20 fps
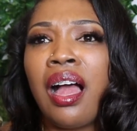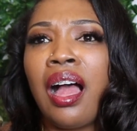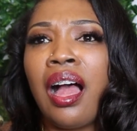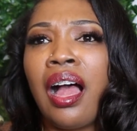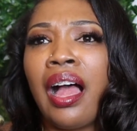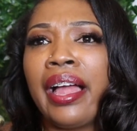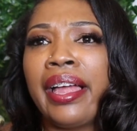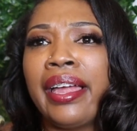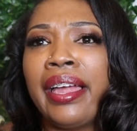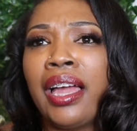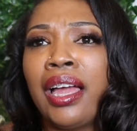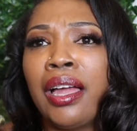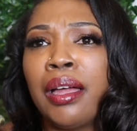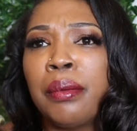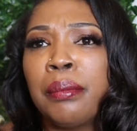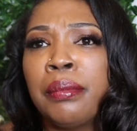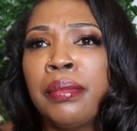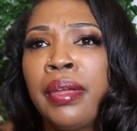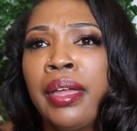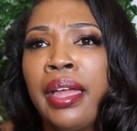I
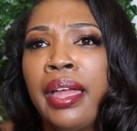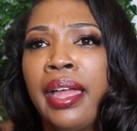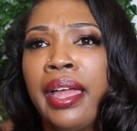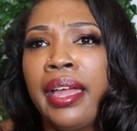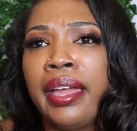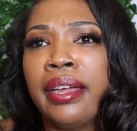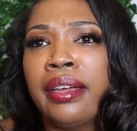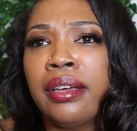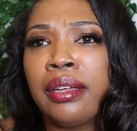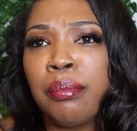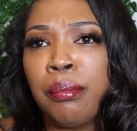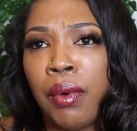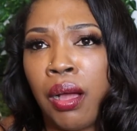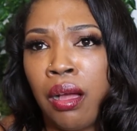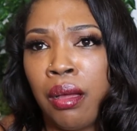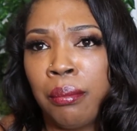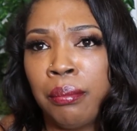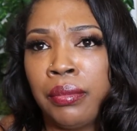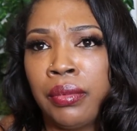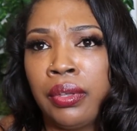am a good
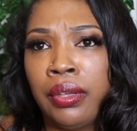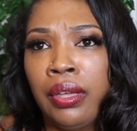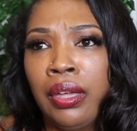mom.